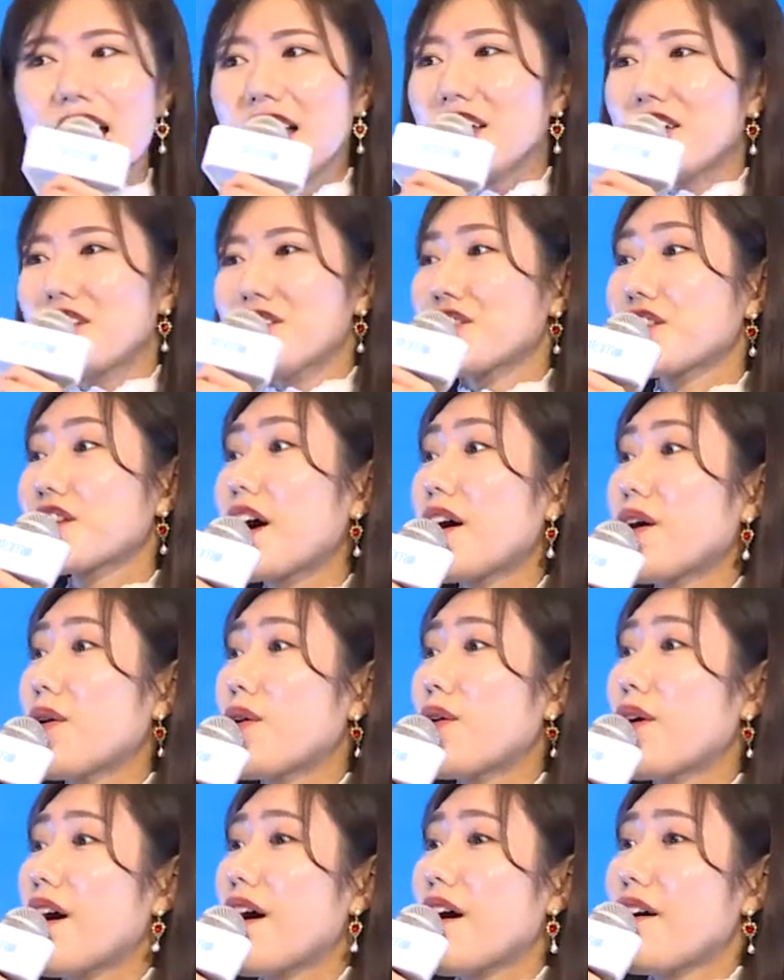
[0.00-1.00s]

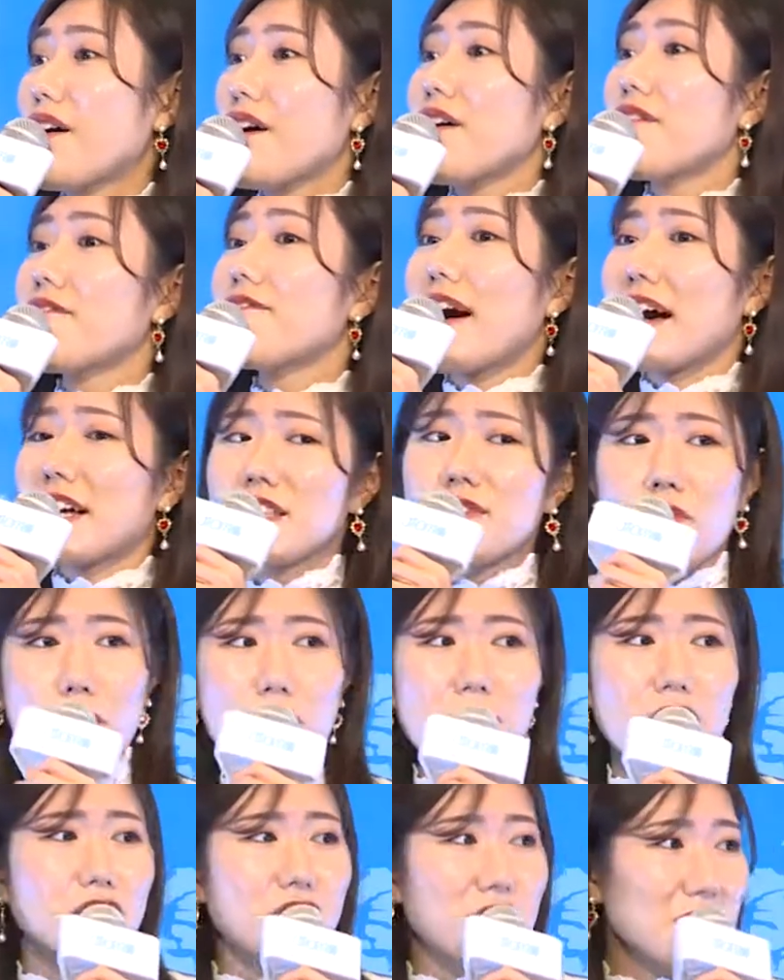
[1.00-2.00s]
So, fast
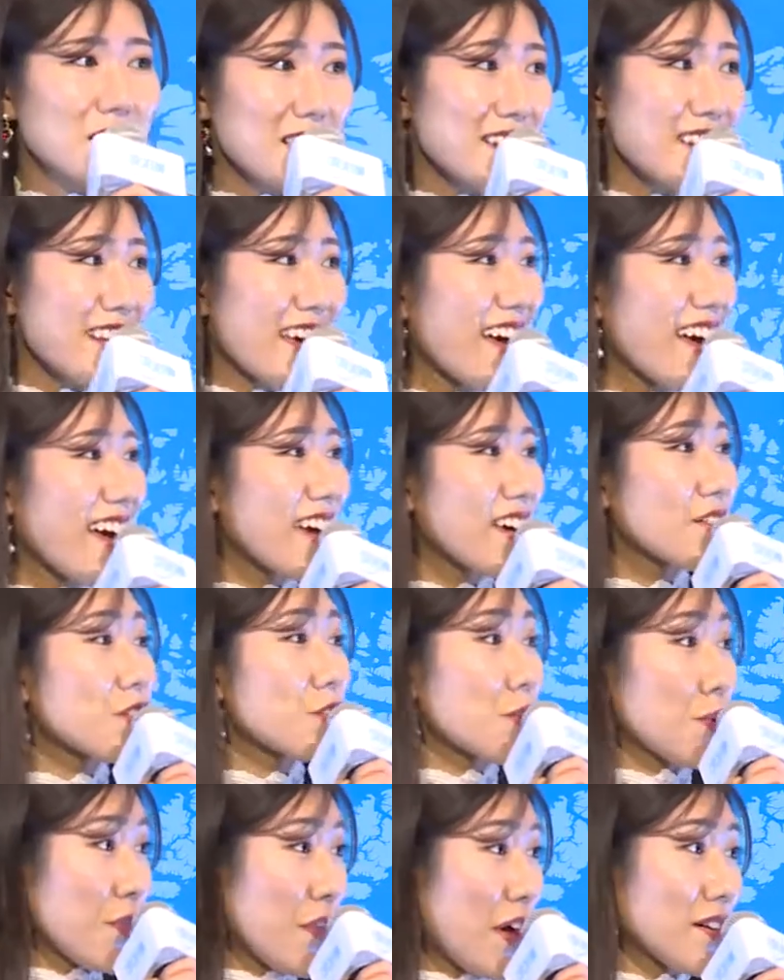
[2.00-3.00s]
forwarding to today,
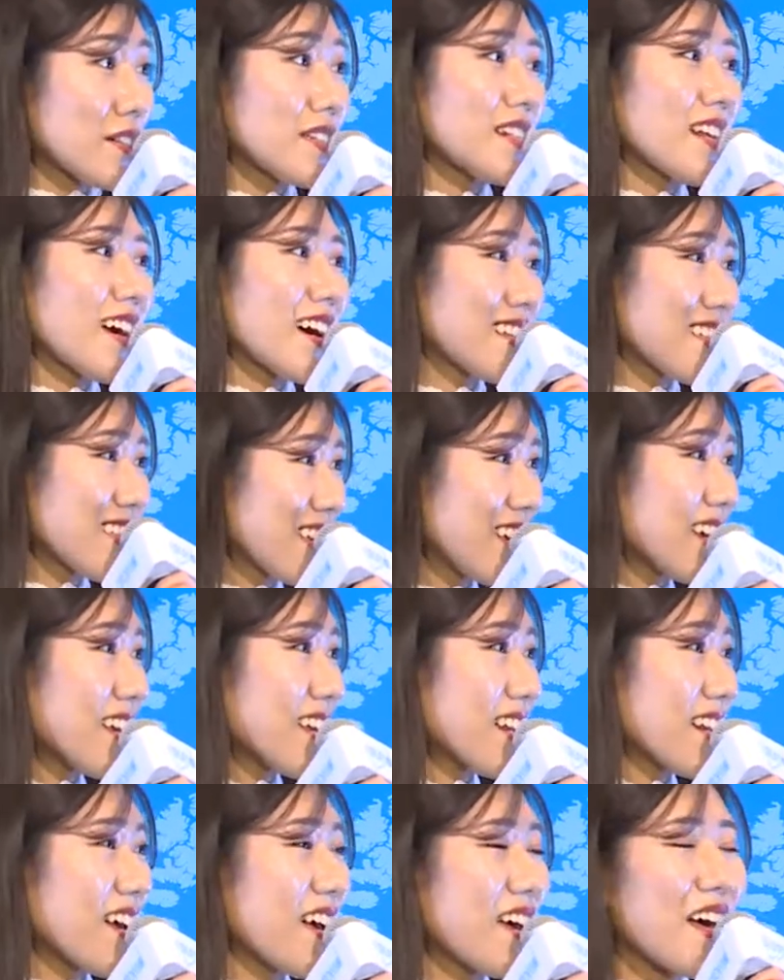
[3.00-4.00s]

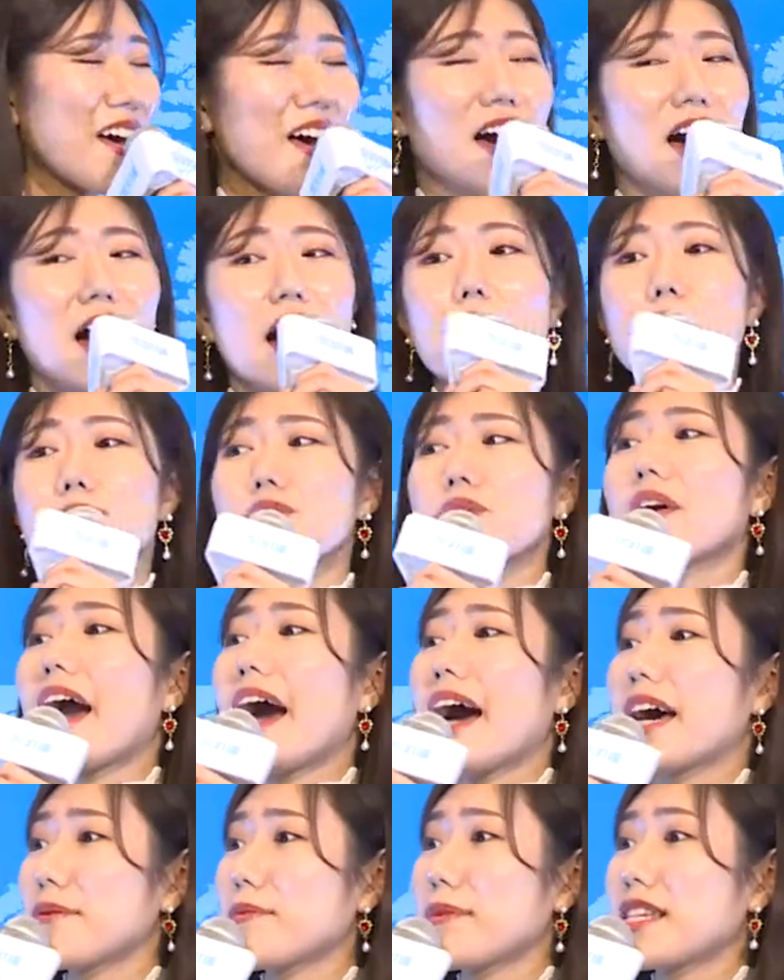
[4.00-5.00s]
2019, I'm doing
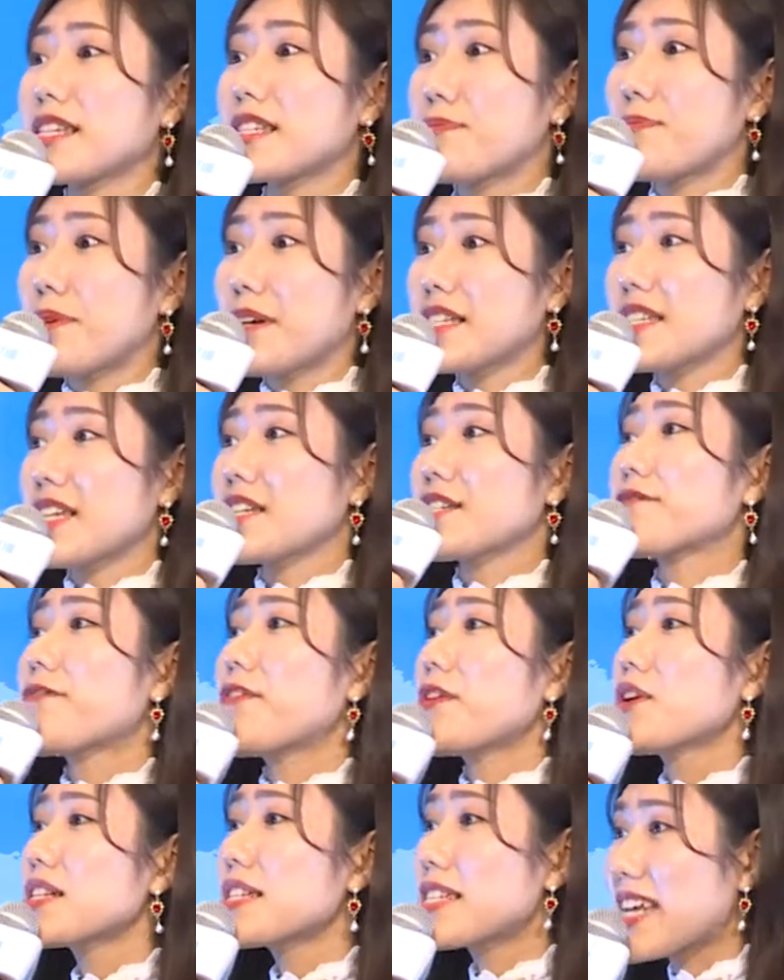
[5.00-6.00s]
Atomy's business
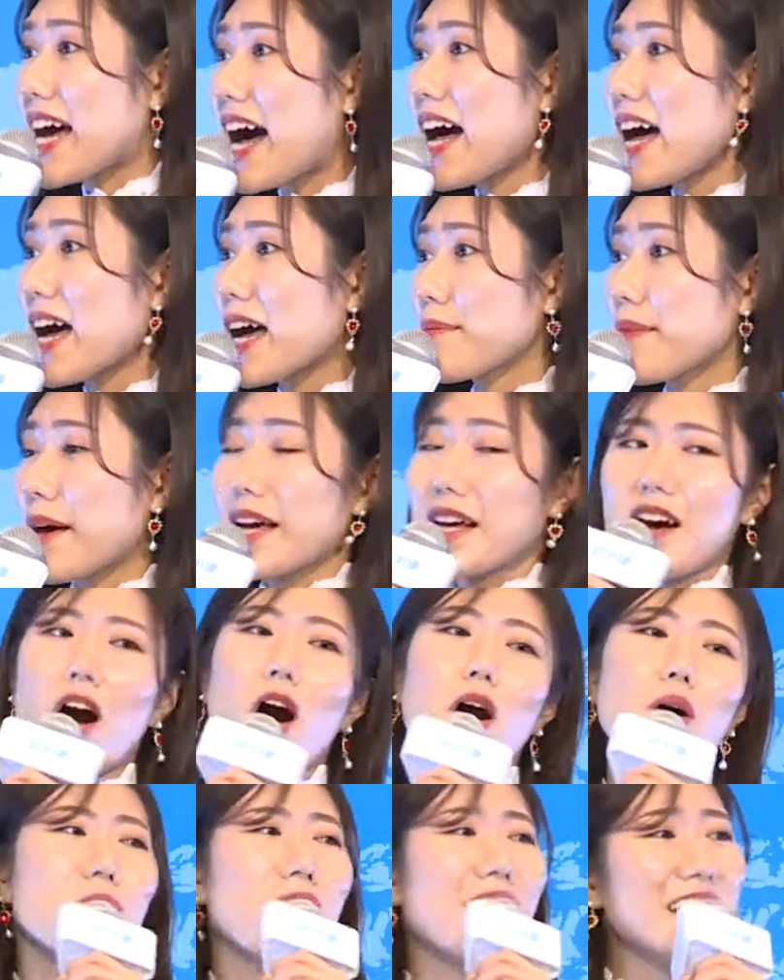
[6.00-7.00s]
full time and
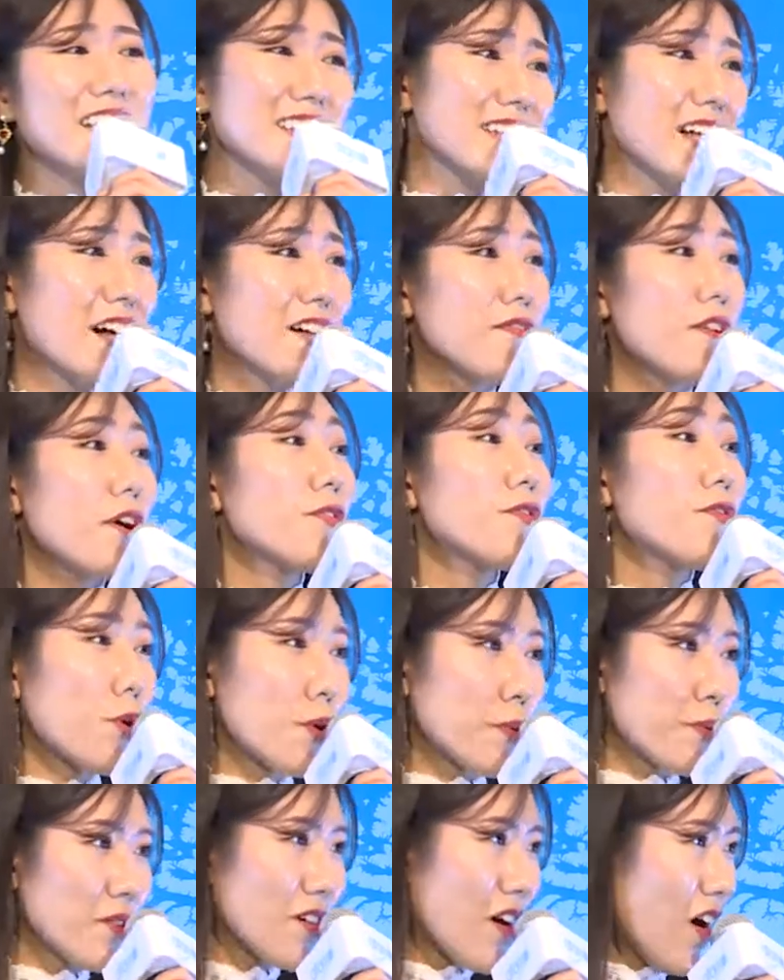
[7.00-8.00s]
call myself a
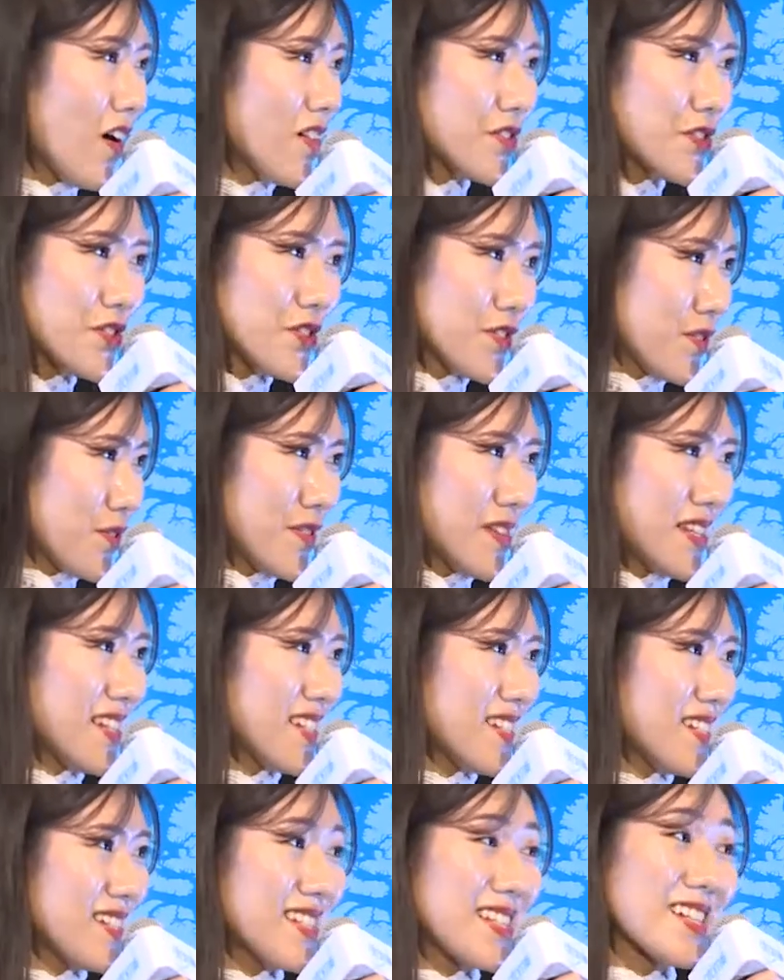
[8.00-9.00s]
former college student.
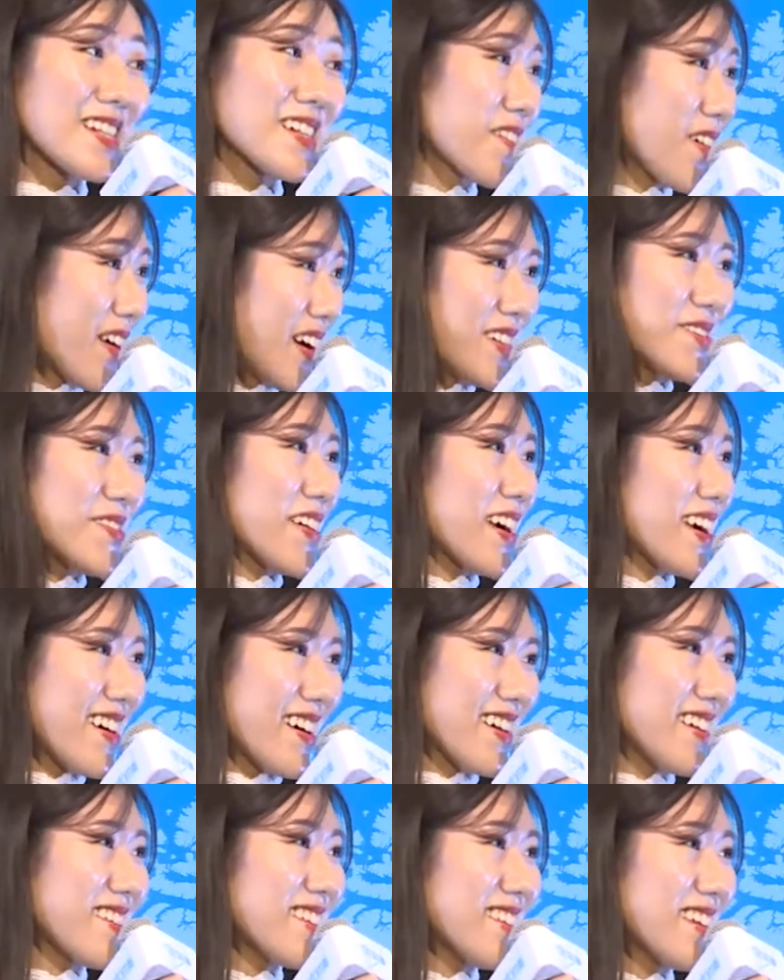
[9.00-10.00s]
Didn't graduate
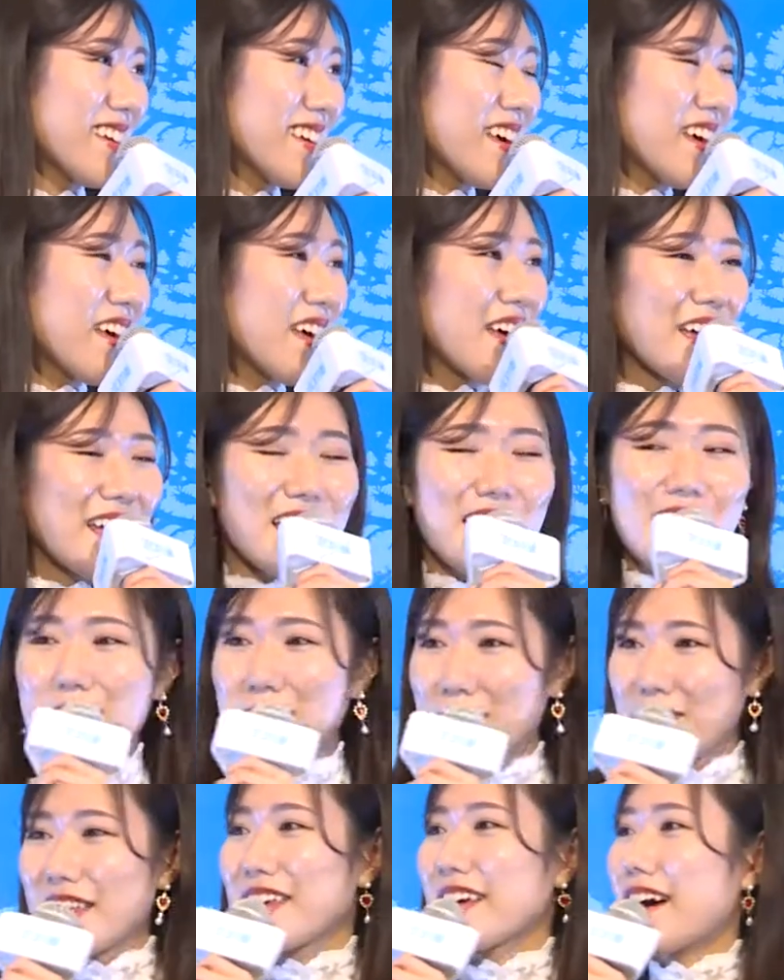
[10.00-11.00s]
yet. I
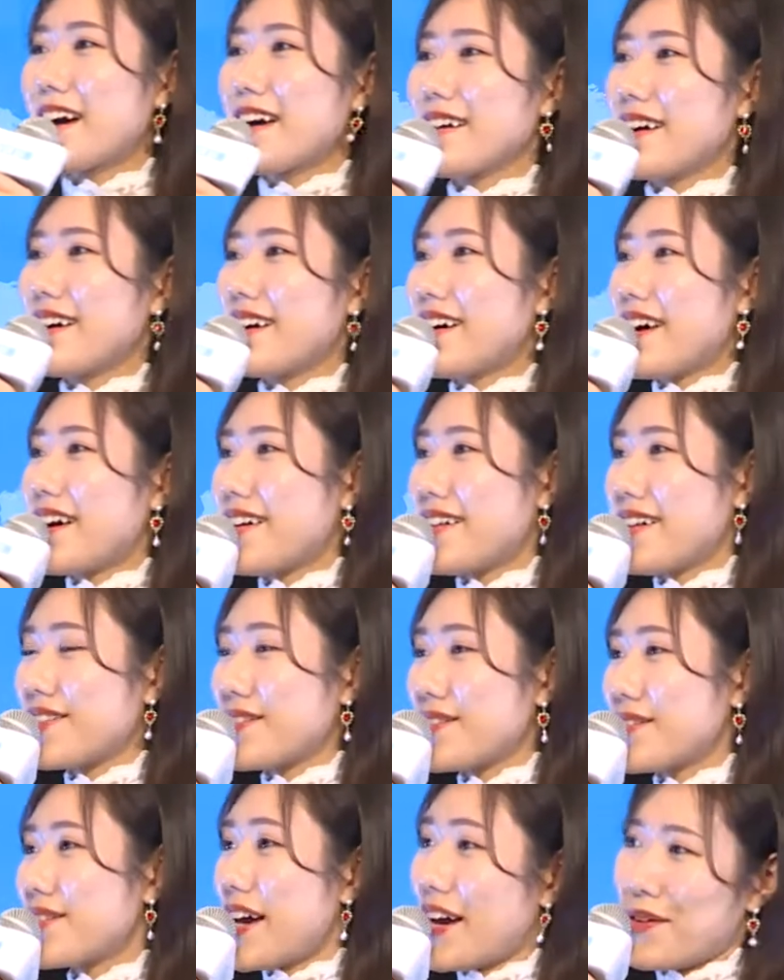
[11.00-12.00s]
don't think I,
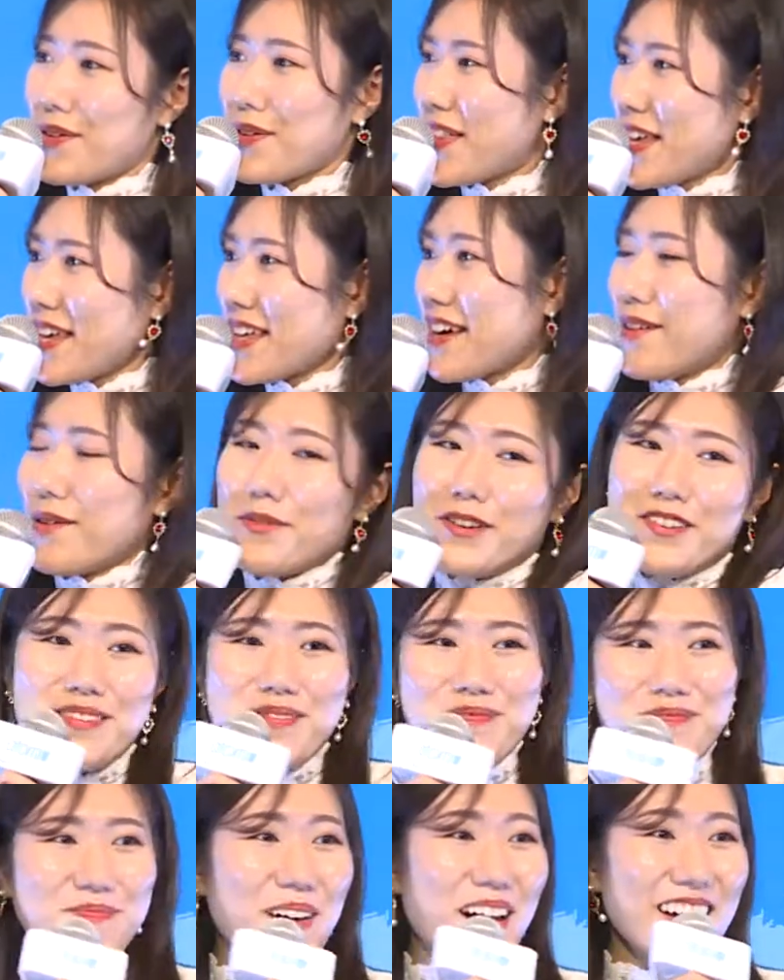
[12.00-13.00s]
I don't think I will,
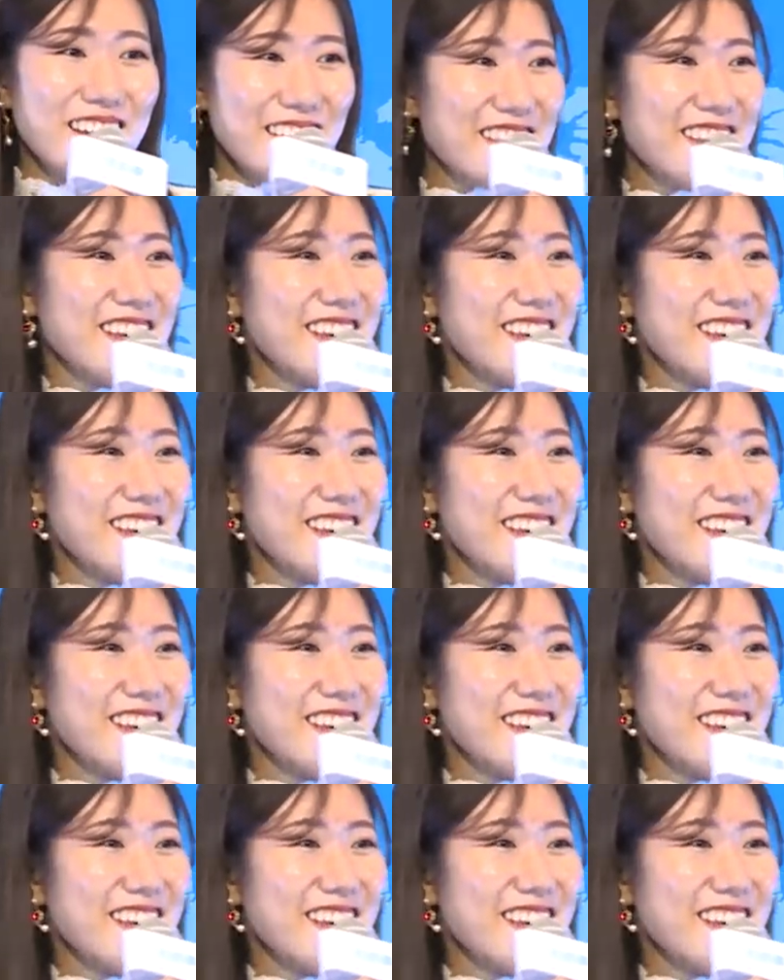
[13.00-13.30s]
but